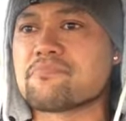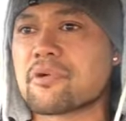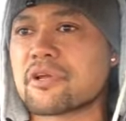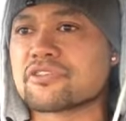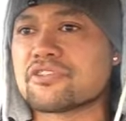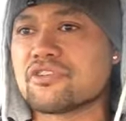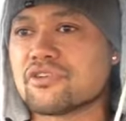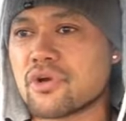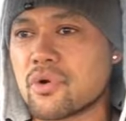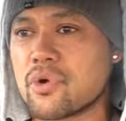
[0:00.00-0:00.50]

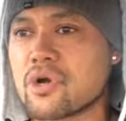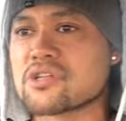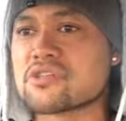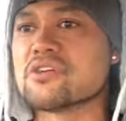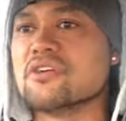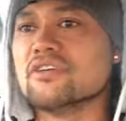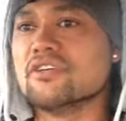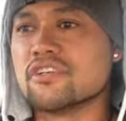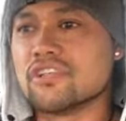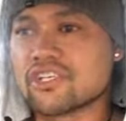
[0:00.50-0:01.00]
But you know what,
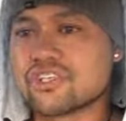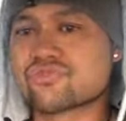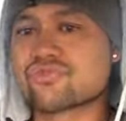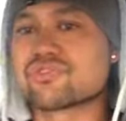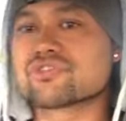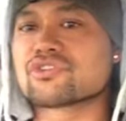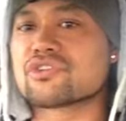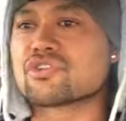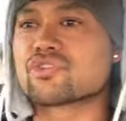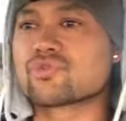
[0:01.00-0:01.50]
it's
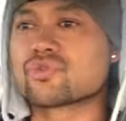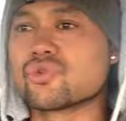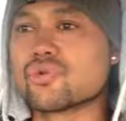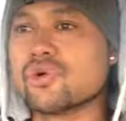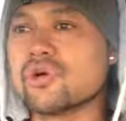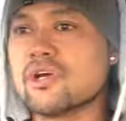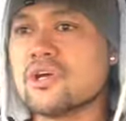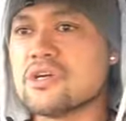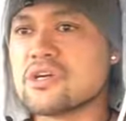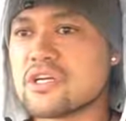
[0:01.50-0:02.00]

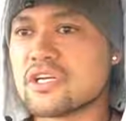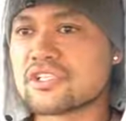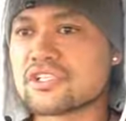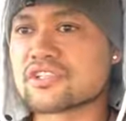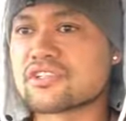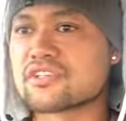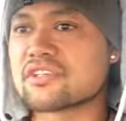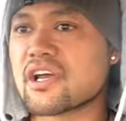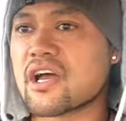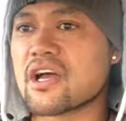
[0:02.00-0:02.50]
residual,
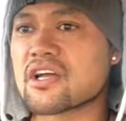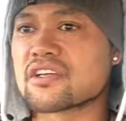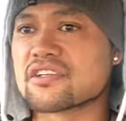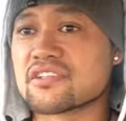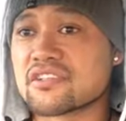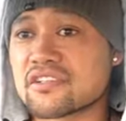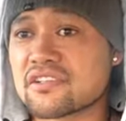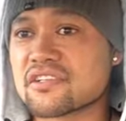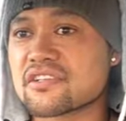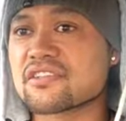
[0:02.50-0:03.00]
it's
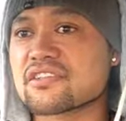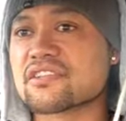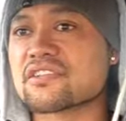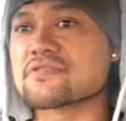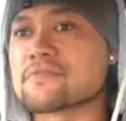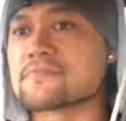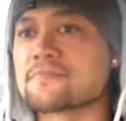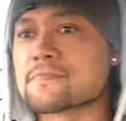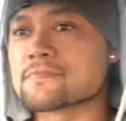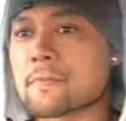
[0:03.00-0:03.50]

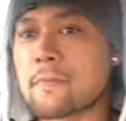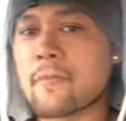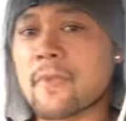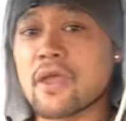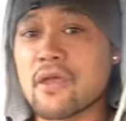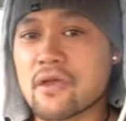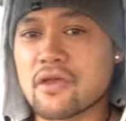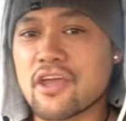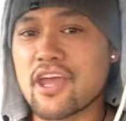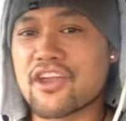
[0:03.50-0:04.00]
consistent,
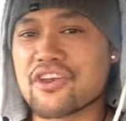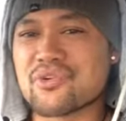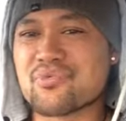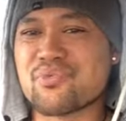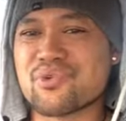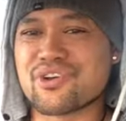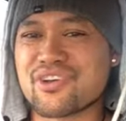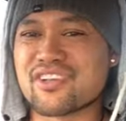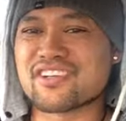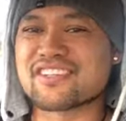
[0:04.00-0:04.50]
and it
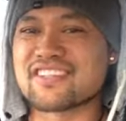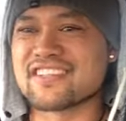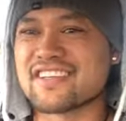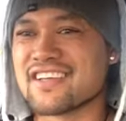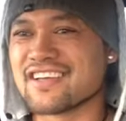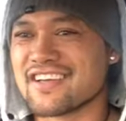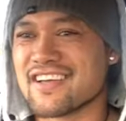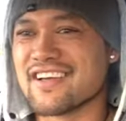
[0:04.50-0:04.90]
works.